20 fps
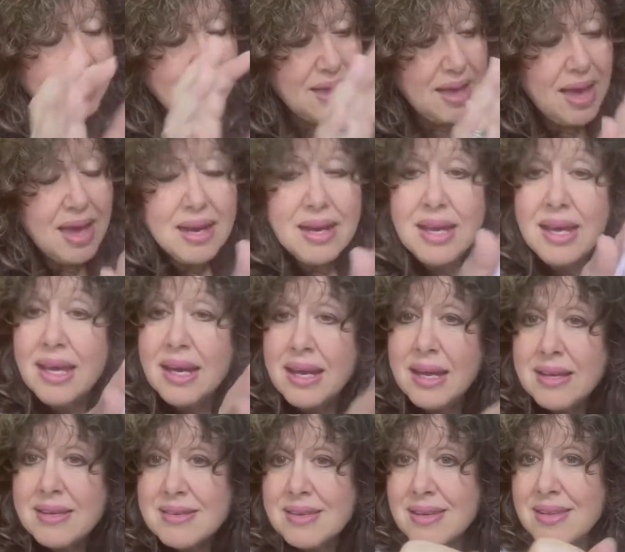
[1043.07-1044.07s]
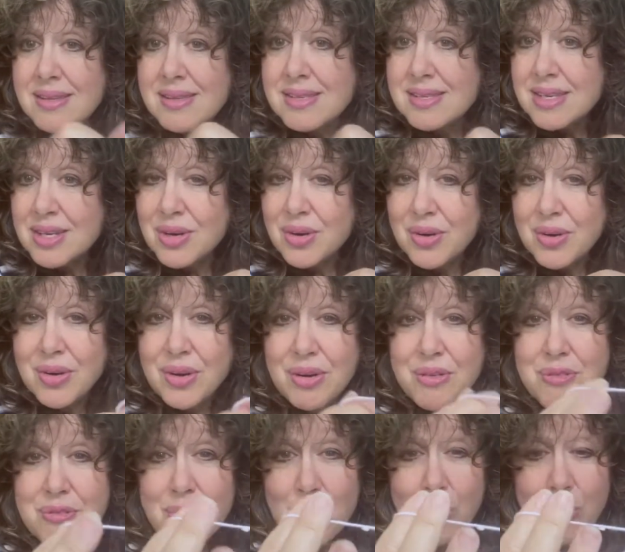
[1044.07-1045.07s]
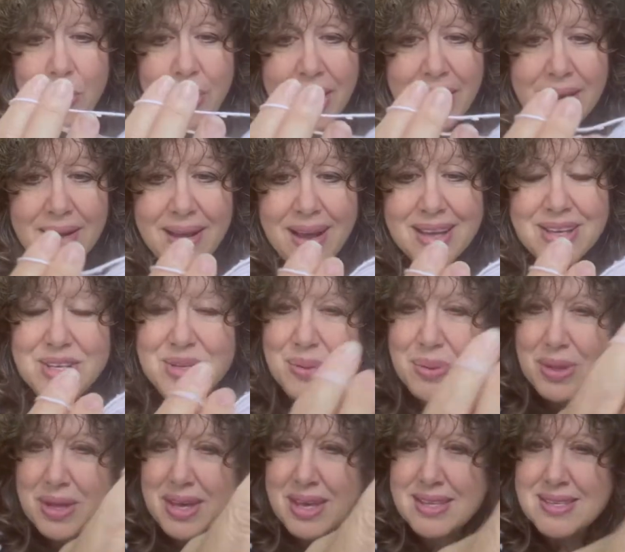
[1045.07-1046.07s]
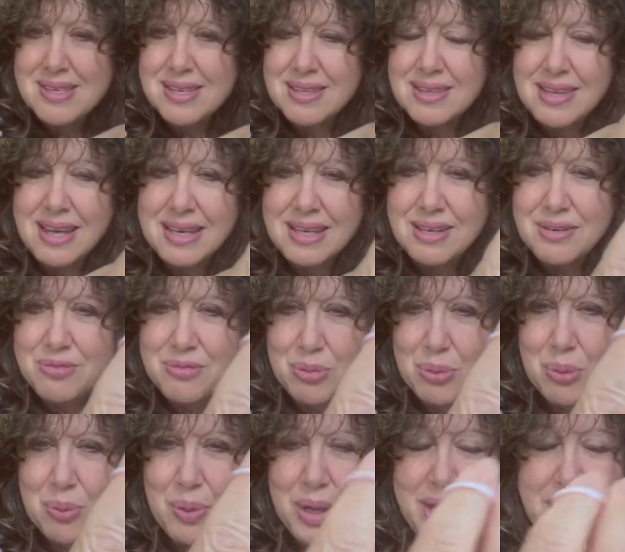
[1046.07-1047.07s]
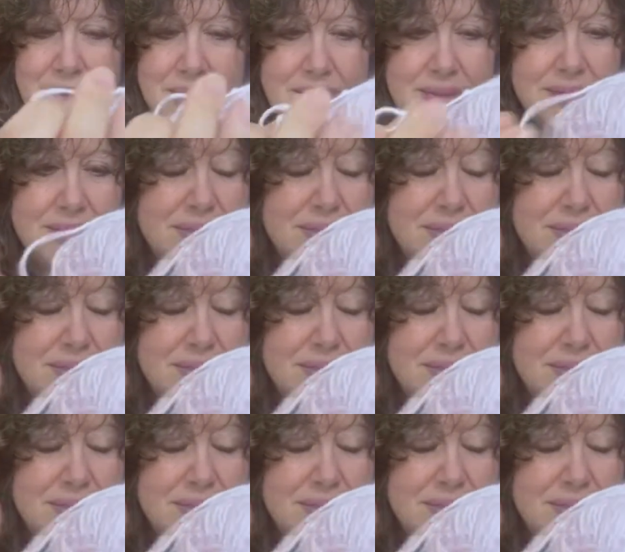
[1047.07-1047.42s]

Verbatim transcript: And it is considered a four weight. I do think it's a light four weight.